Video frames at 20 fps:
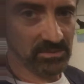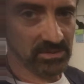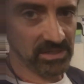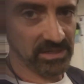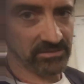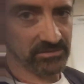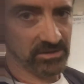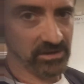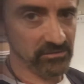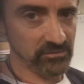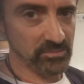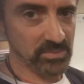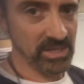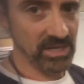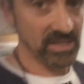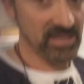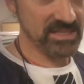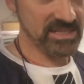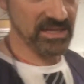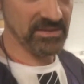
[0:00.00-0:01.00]
of the leftover
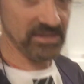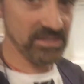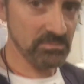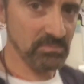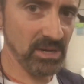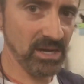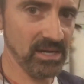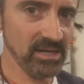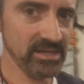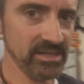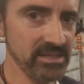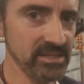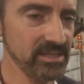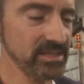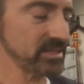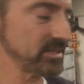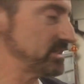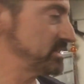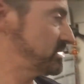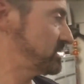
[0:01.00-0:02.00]
parts. Now this part
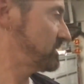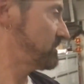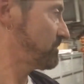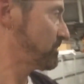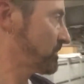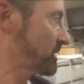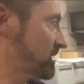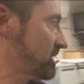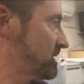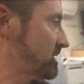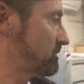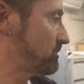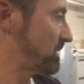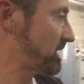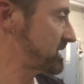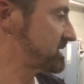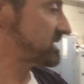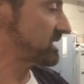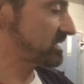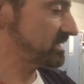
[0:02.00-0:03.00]
here
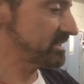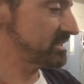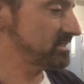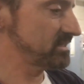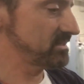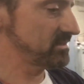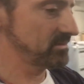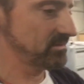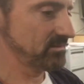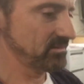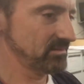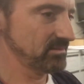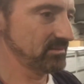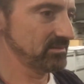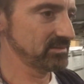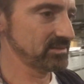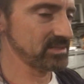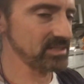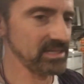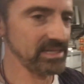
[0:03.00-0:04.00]
basically
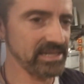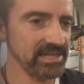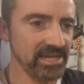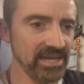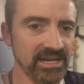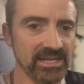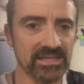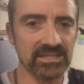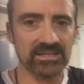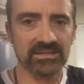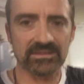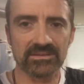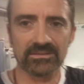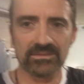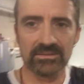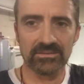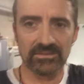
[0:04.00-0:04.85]
delineates